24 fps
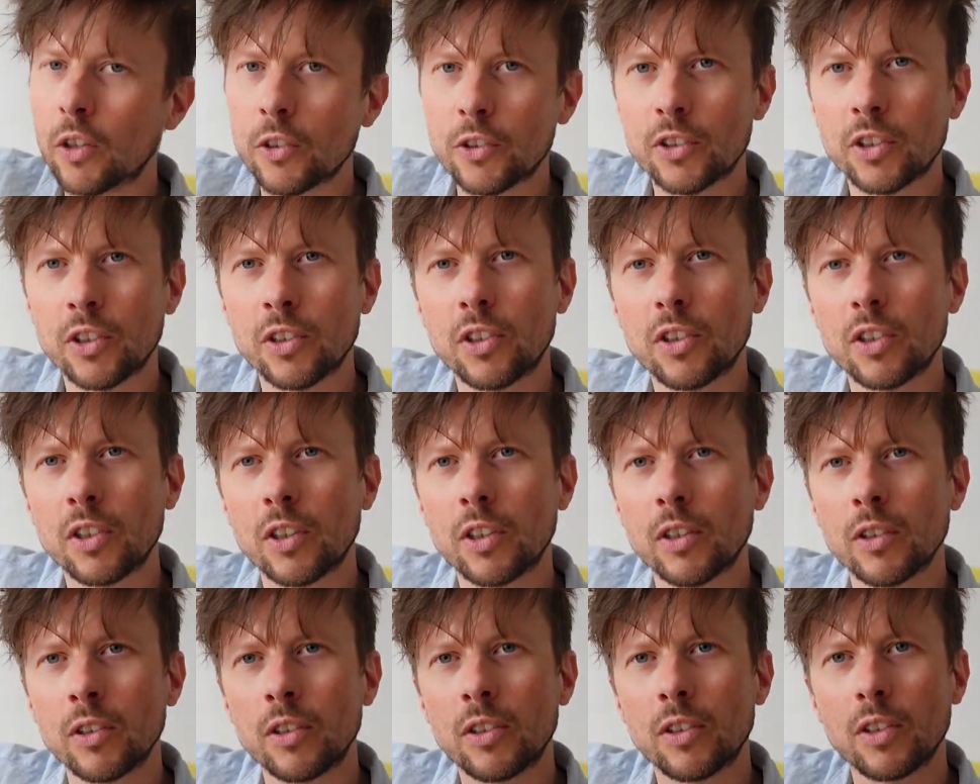Odds and
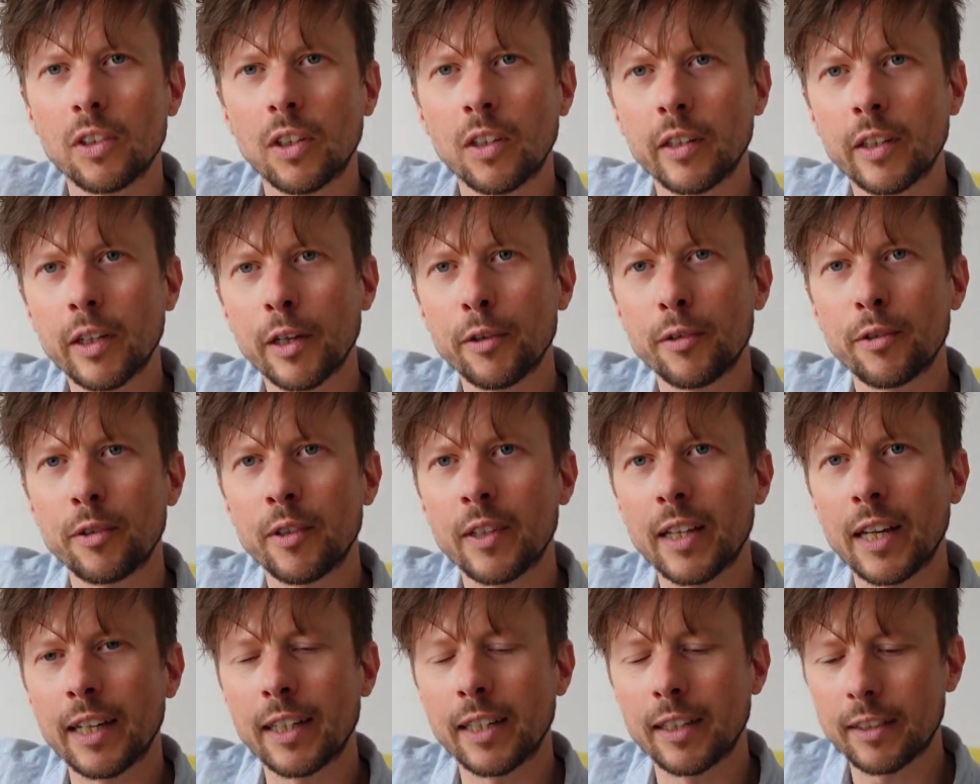sods, I'll go through
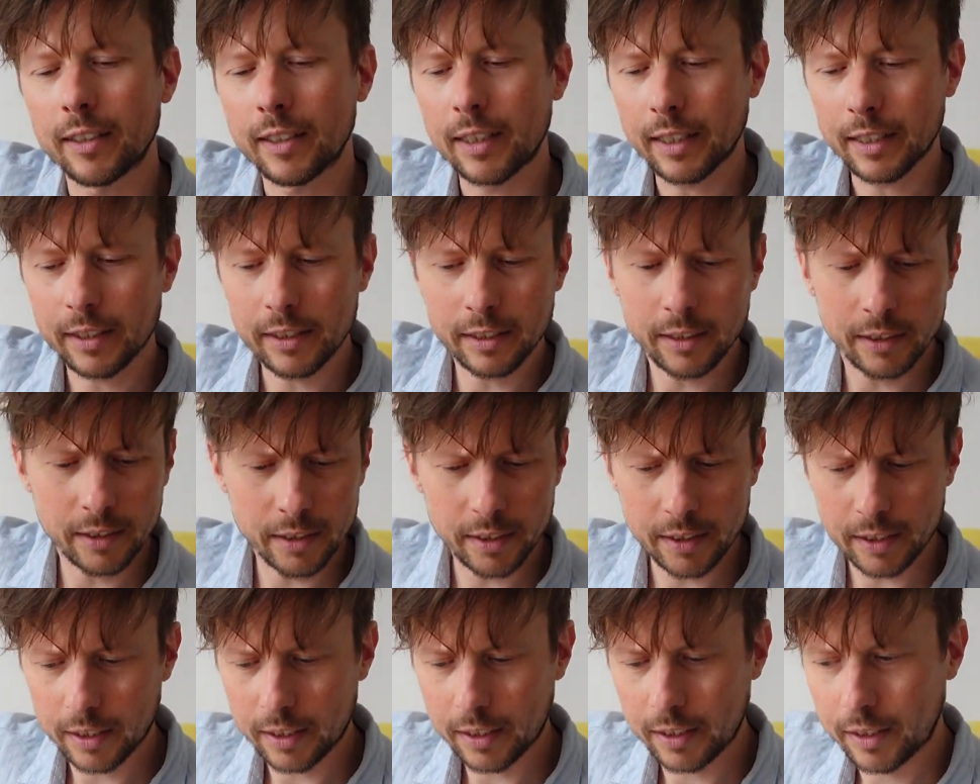that in a
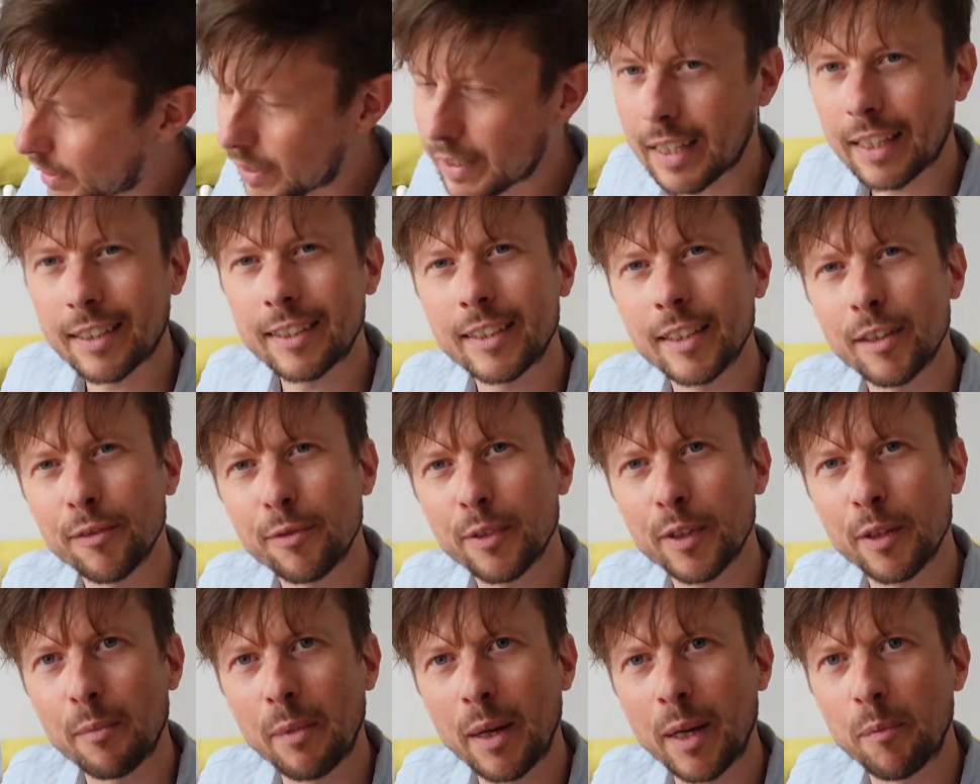second. That's it for
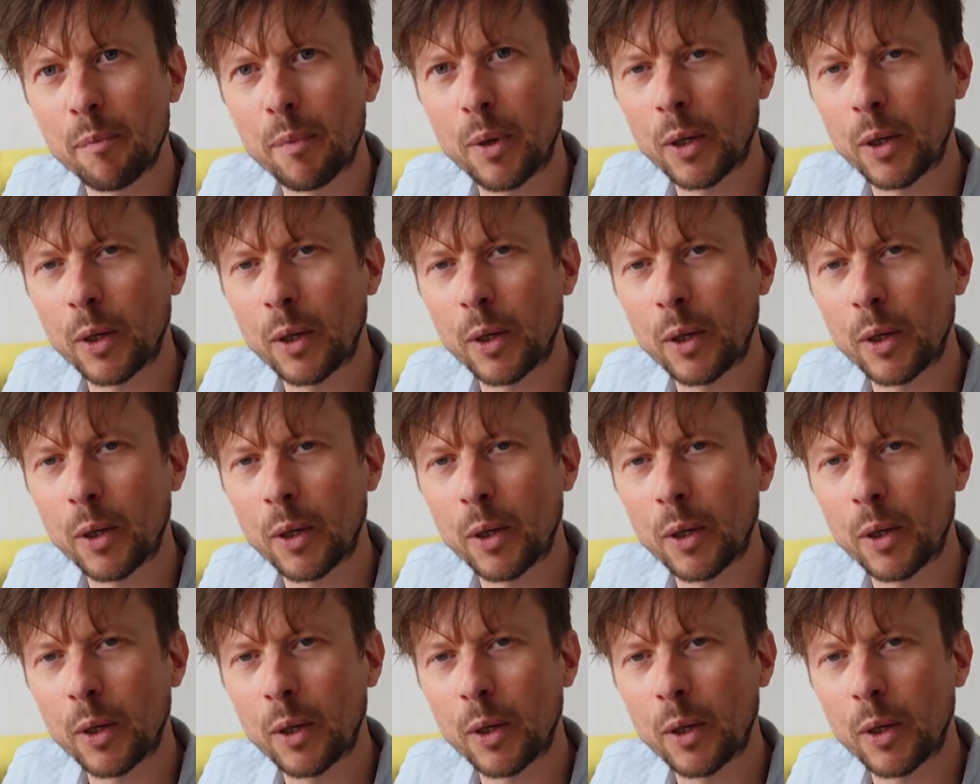the main